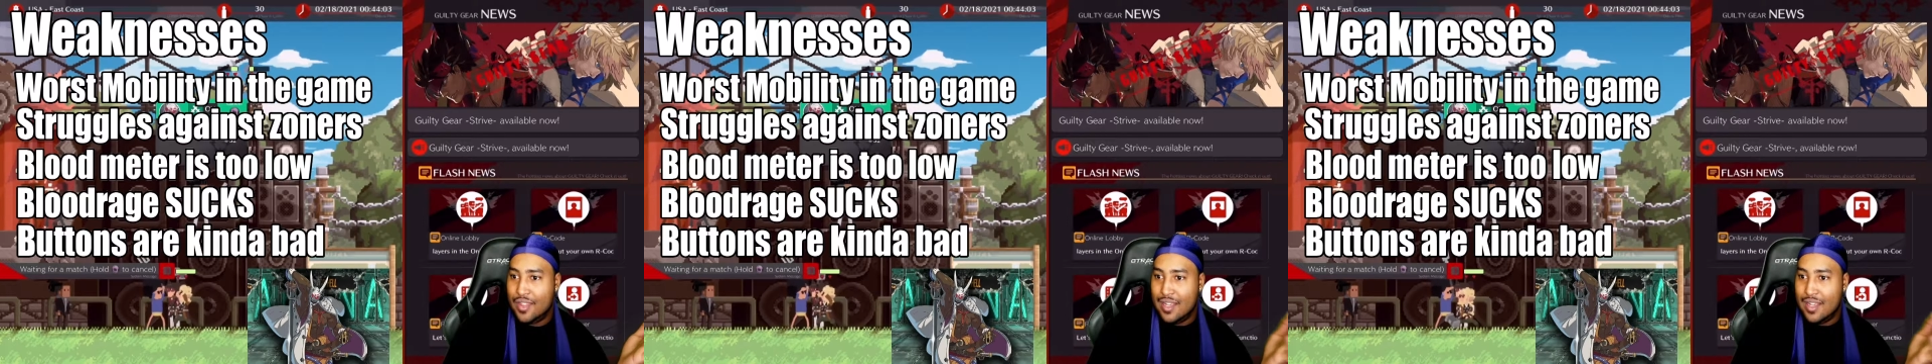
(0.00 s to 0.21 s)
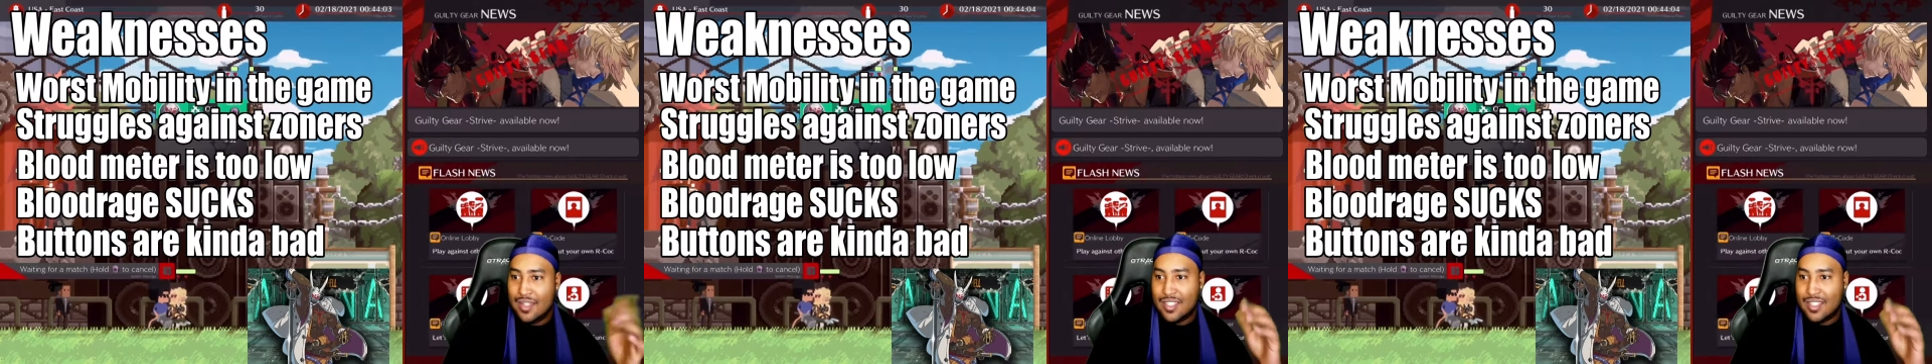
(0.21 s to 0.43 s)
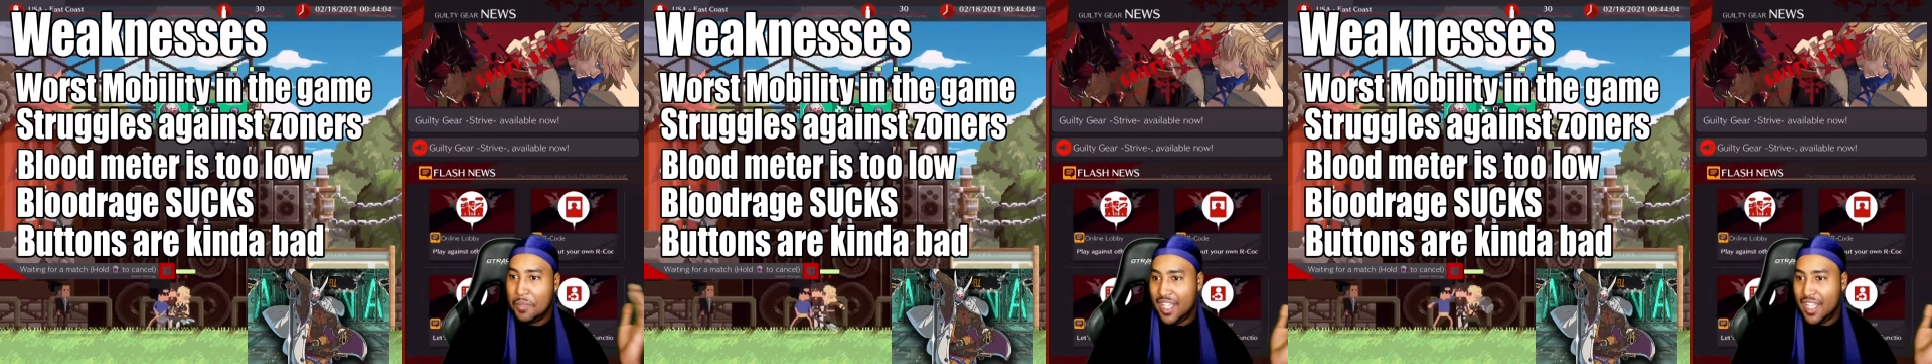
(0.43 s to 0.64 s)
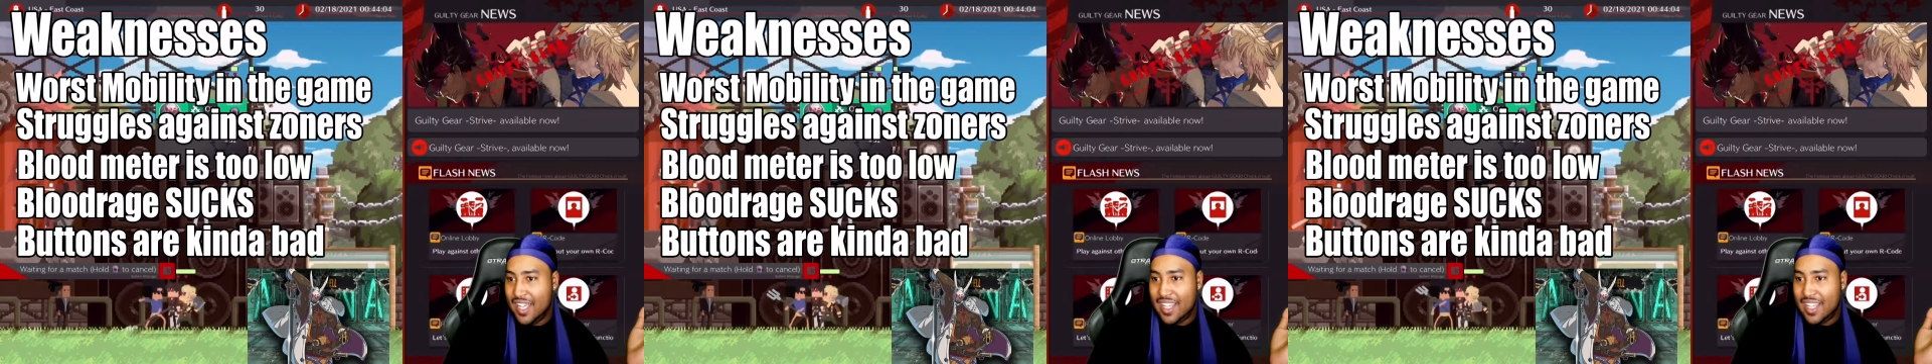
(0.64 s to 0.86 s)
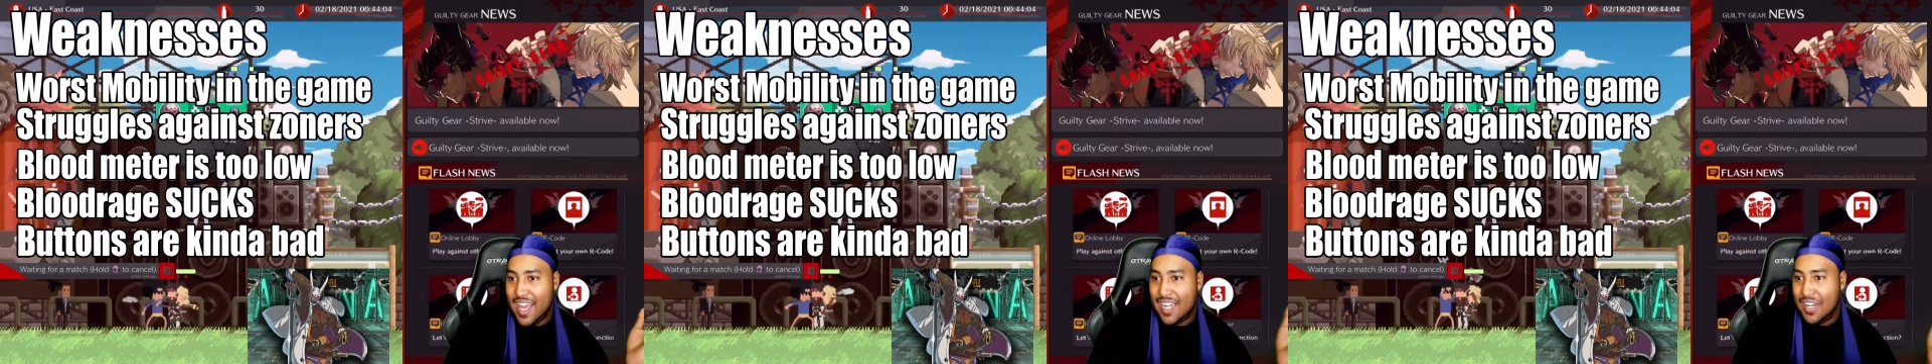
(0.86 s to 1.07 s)
something like
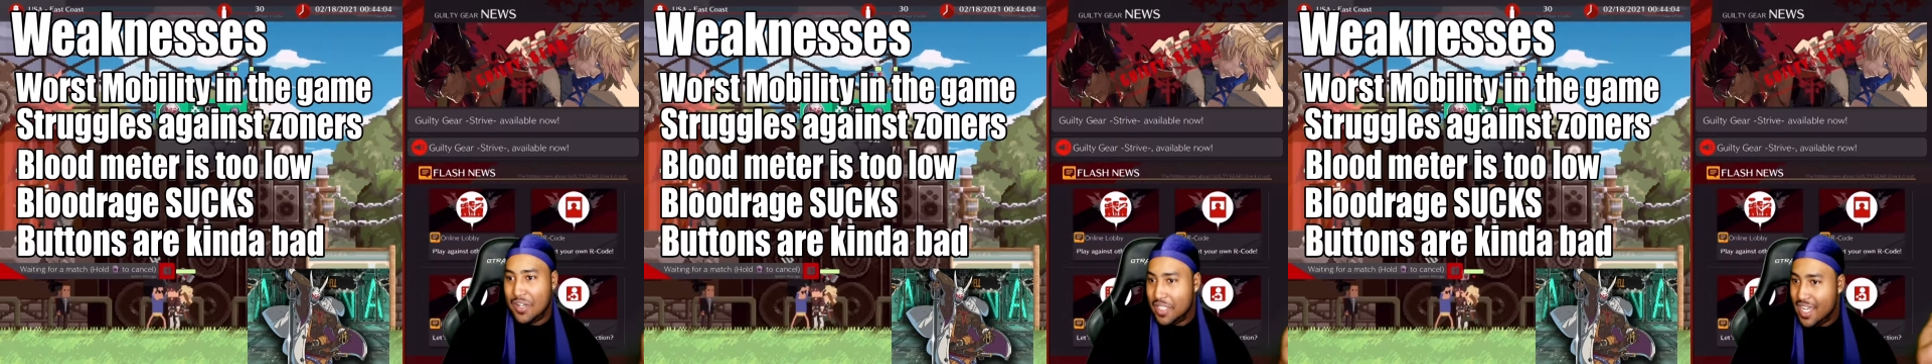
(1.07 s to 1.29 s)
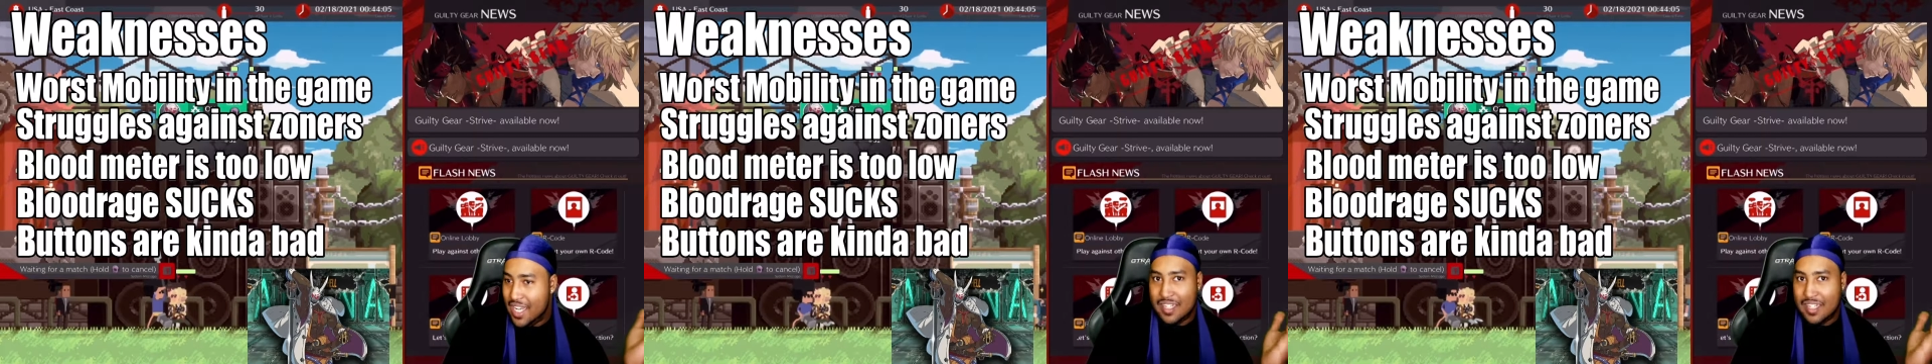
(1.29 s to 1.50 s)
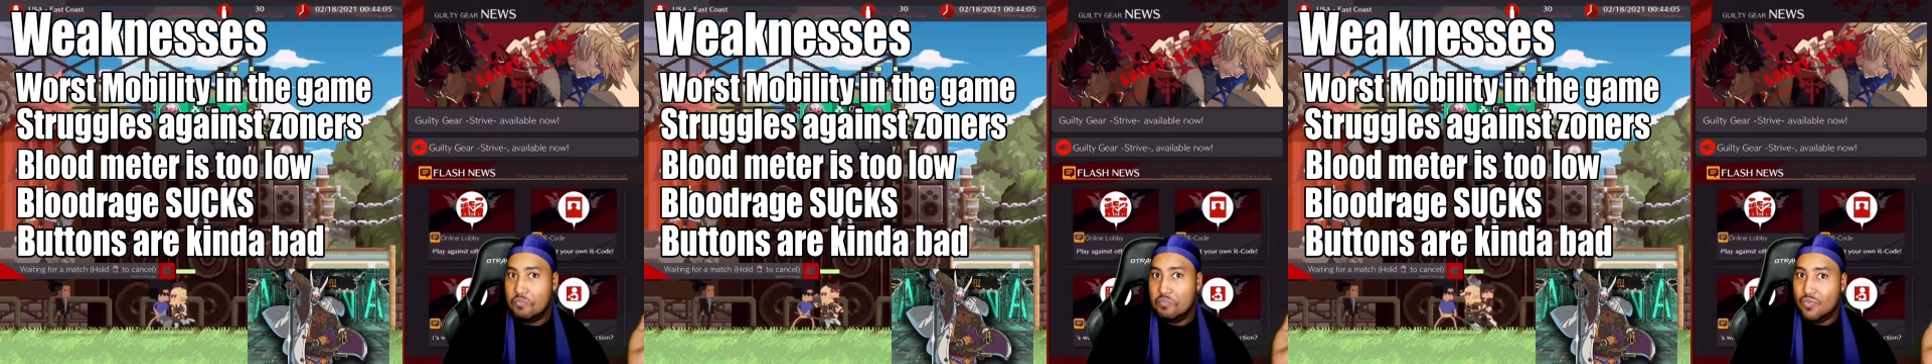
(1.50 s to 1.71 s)
that, okay?